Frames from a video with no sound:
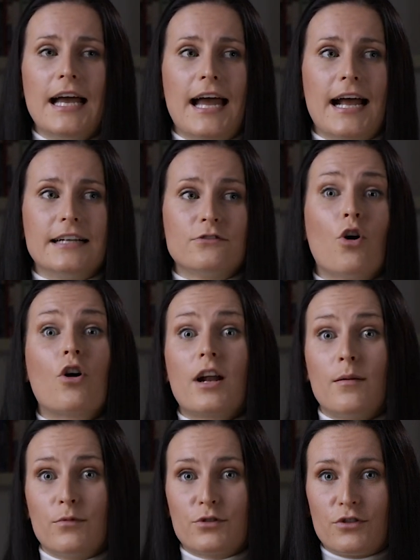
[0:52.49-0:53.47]
and
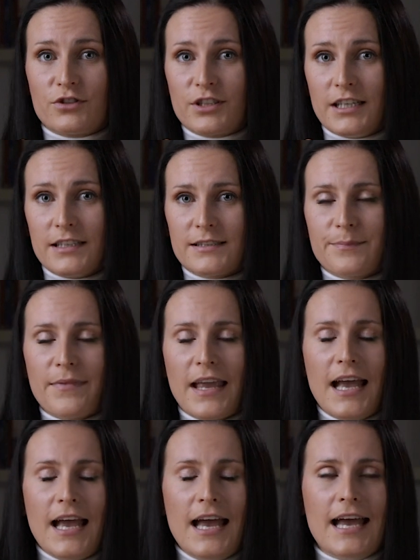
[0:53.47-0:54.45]
oral motor skills.
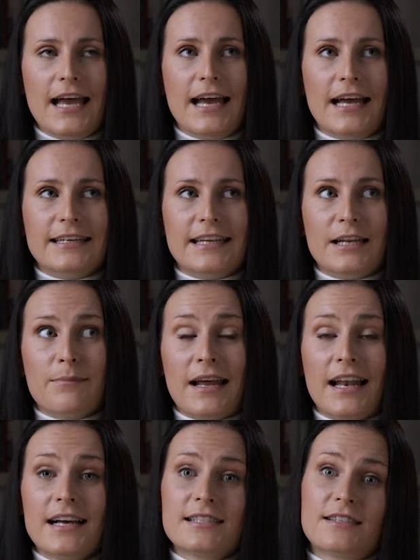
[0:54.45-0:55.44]
And in
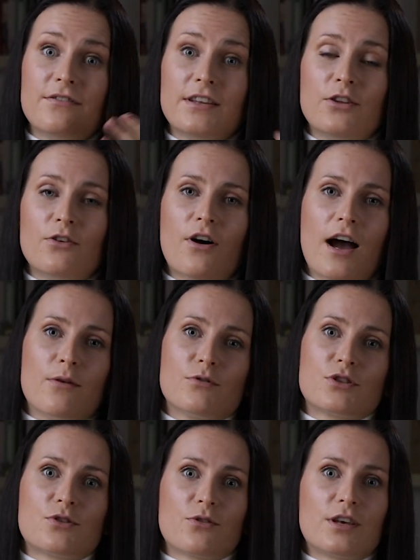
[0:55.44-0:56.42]
my last video, I
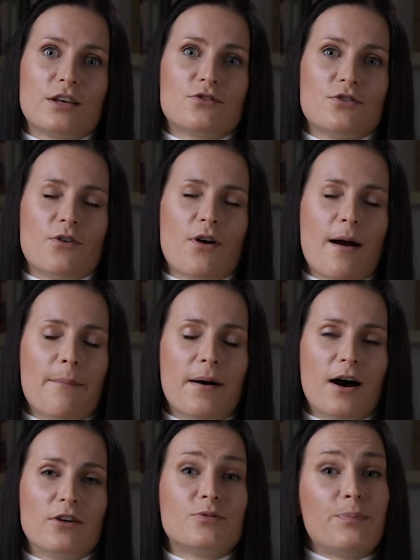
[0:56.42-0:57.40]
was talking to you
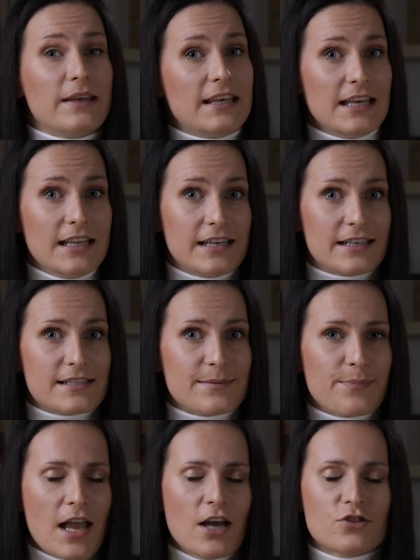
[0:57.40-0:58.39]
about picky eaters.
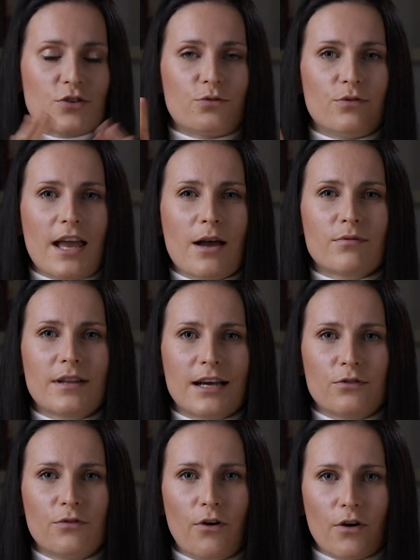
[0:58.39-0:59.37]
So today I would
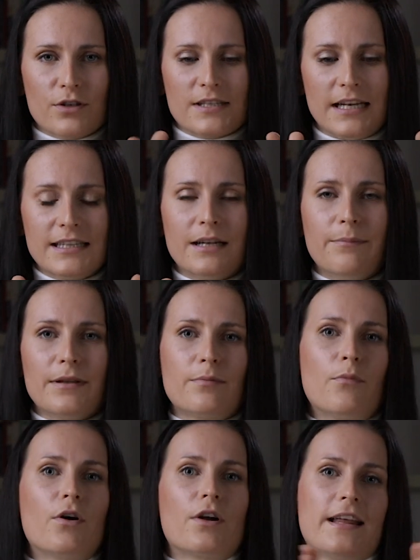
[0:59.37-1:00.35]
like to focus a little bit
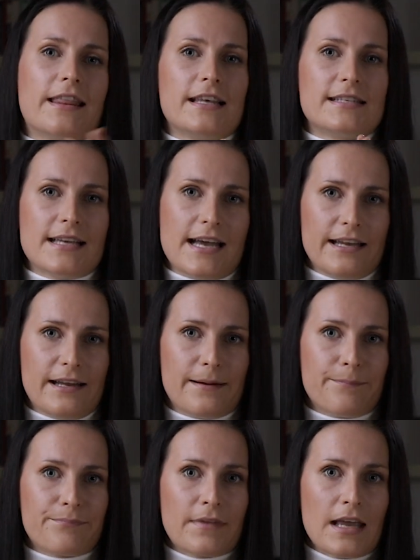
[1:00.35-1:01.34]
more in this
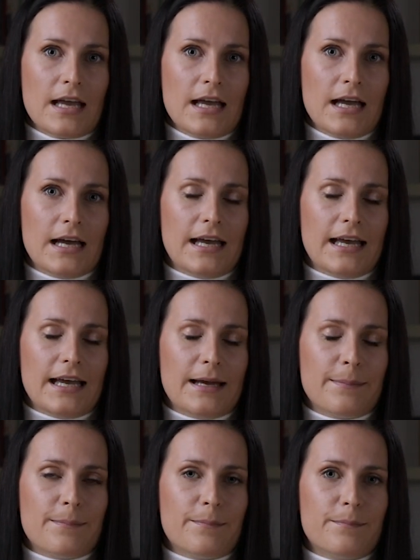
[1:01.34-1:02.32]
area.
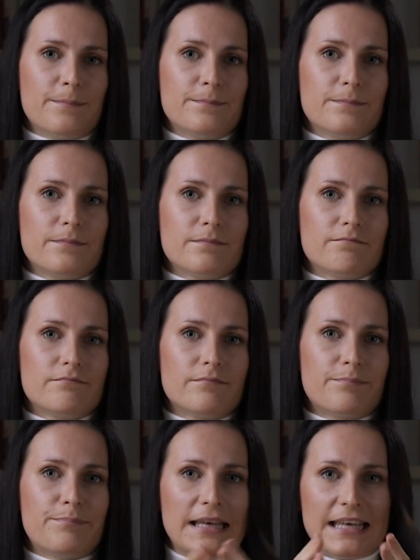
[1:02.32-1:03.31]

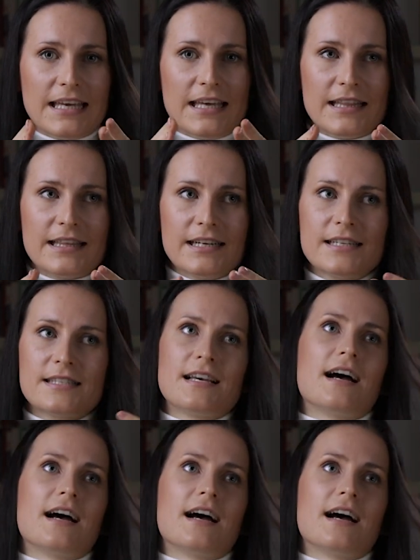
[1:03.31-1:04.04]
Picky eaters